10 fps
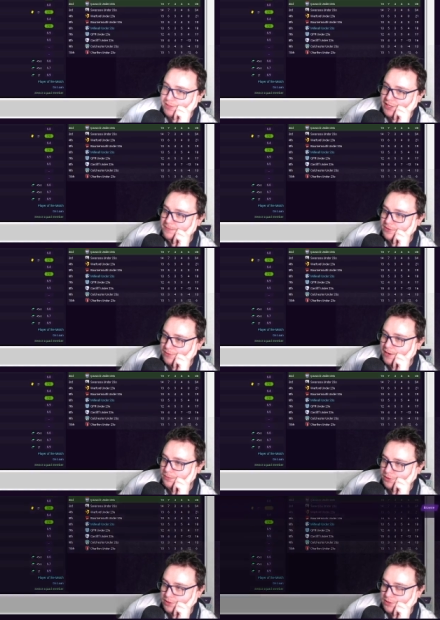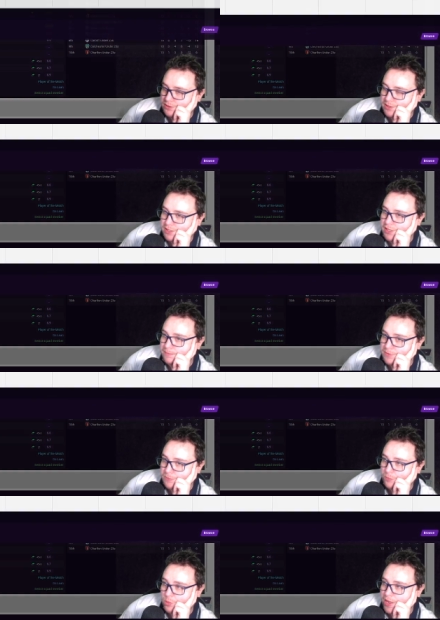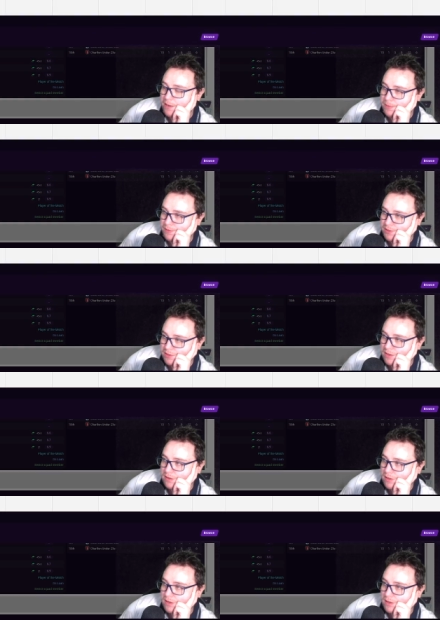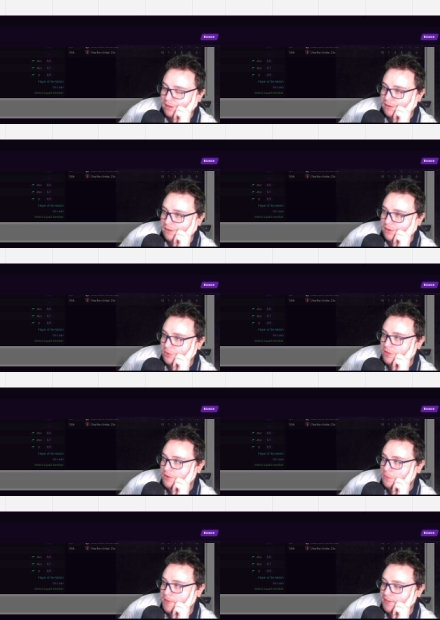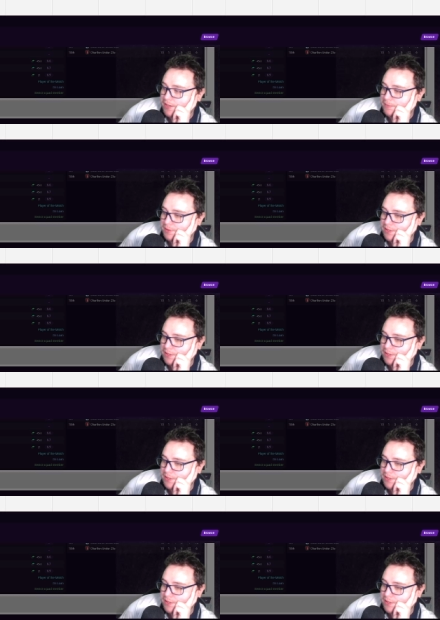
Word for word: teams around us or teams way above us. No, no mid-table